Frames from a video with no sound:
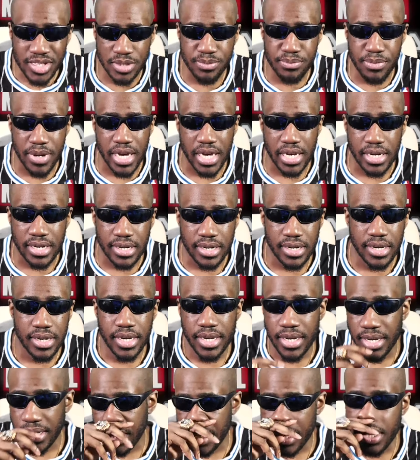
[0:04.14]
Men
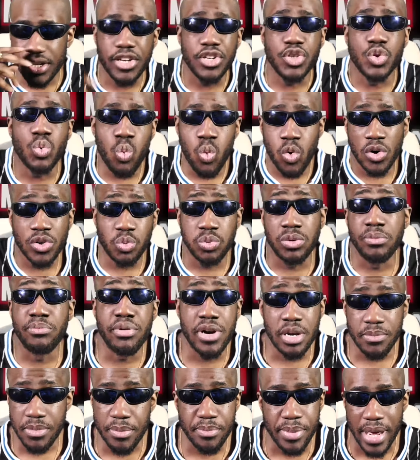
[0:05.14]
is what will
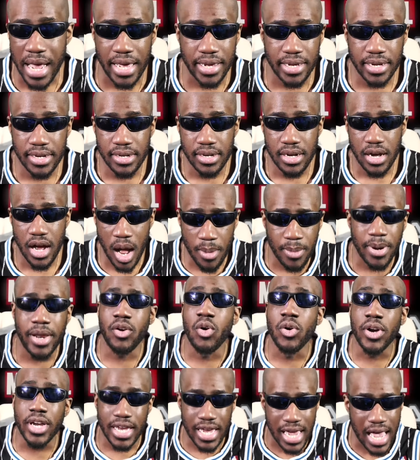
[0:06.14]
bring me back. I'm like,
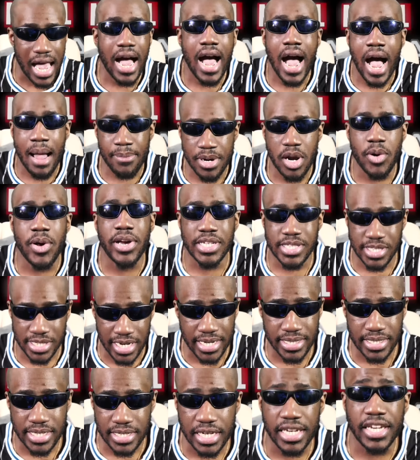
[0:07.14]
okay, I'm now
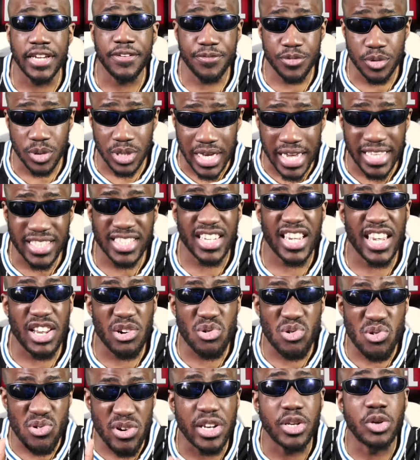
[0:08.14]
excited. If you get a
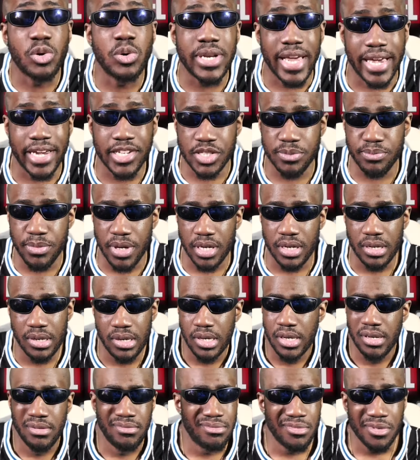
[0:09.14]
really good X Men,
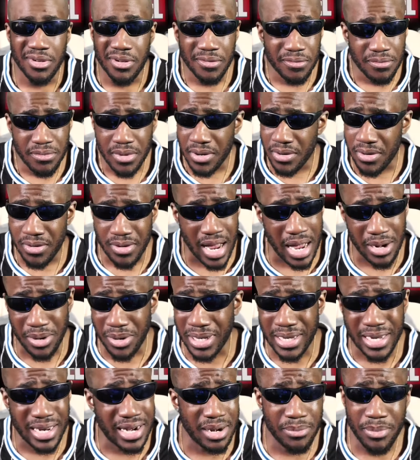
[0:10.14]
I don't
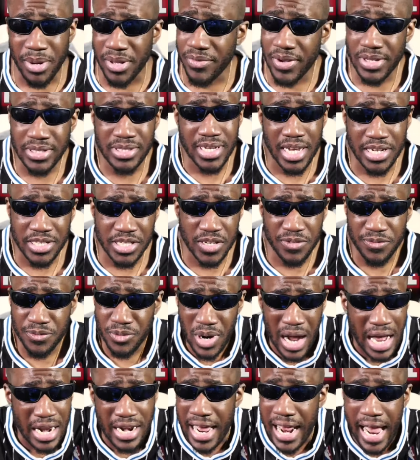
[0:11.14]
care about Fantastic Four.
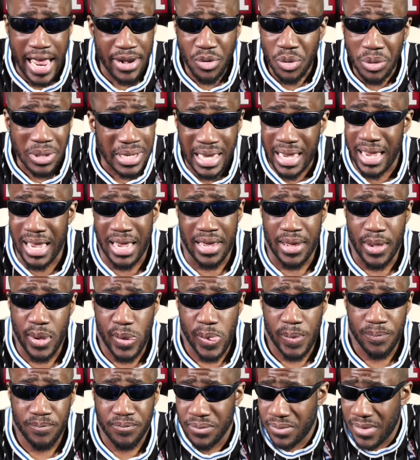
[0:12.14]
I, I don't care.
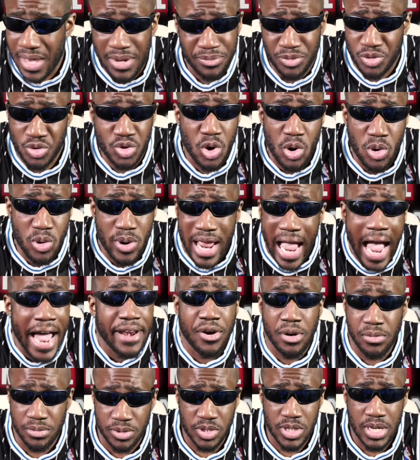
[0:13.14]
Sorry, I
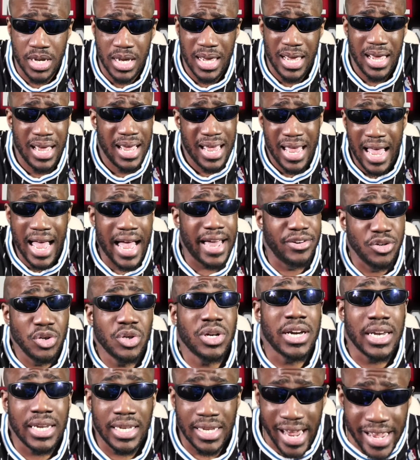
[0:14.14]
don't. And you
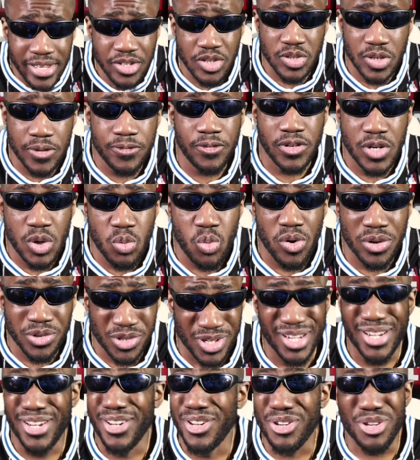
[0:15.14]
can lie to yourself all you want.
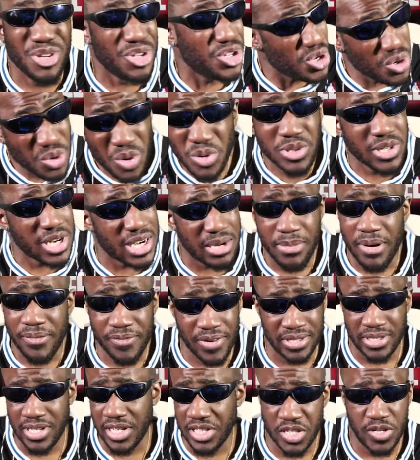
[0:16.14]
You don't care about
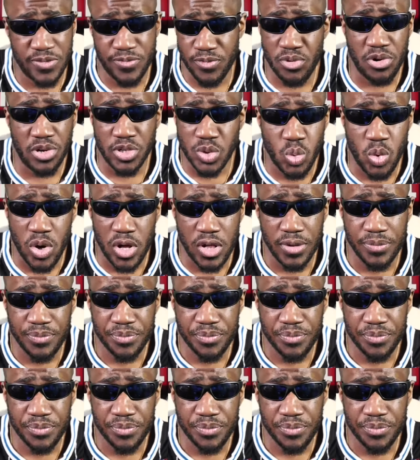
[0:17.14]
Fantastic Four as well.